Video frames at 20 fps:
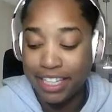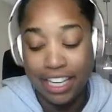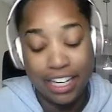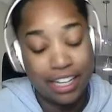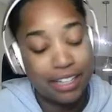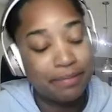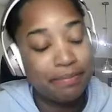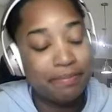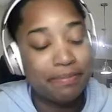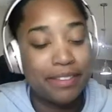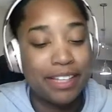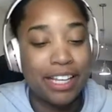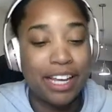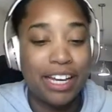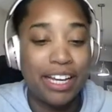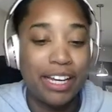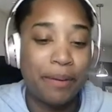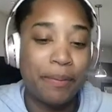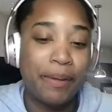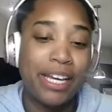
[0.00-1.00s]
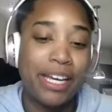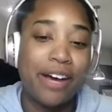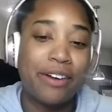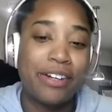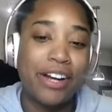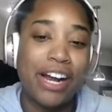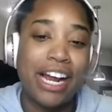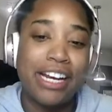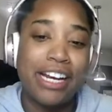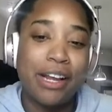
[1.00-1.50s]
Yeah. So here we go. All
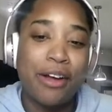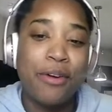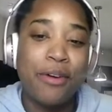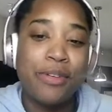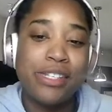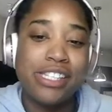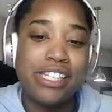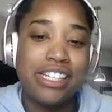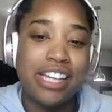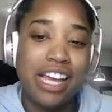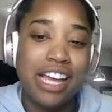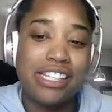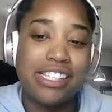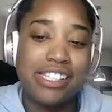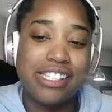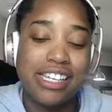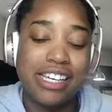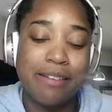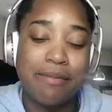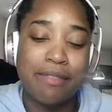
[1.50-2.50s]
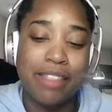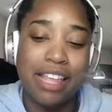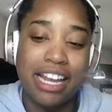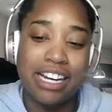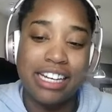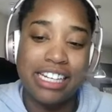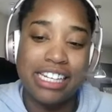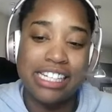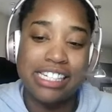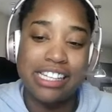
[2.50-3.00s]
right. Now, who's the next team
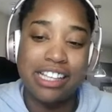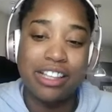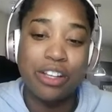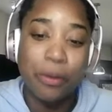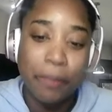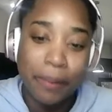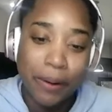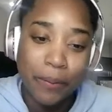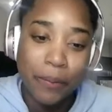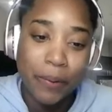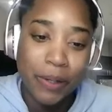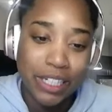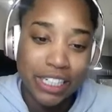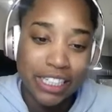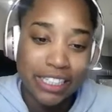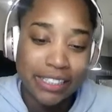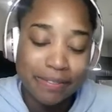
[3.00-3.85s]
that needs a little bit of work?